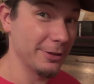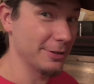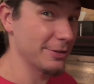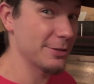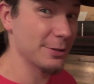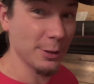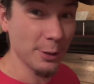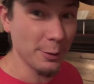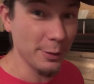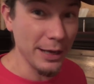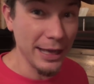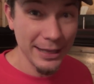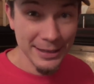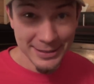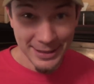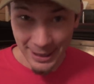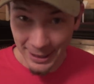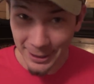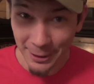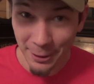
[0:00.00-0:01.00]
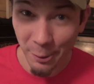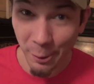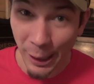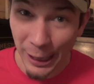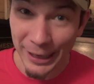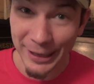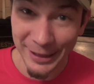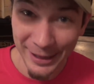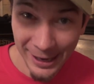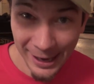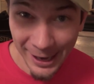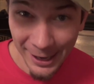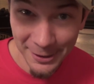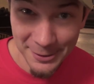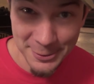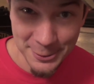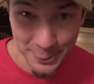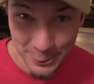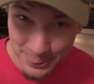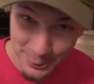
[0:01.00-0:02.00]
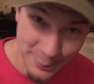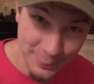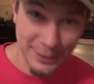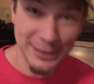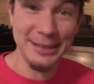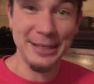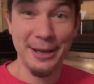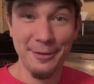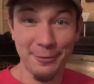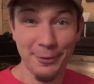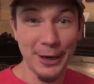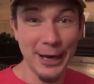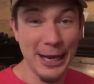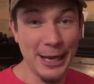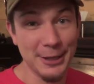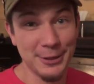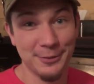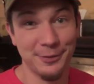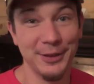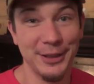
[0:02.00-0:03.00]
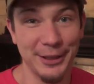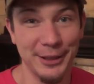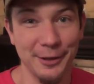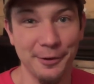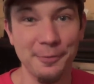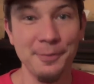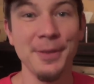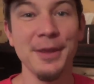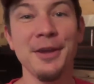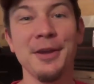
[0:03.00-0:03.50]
and so it's kind of quiet in the house, so it's a great day for a house video.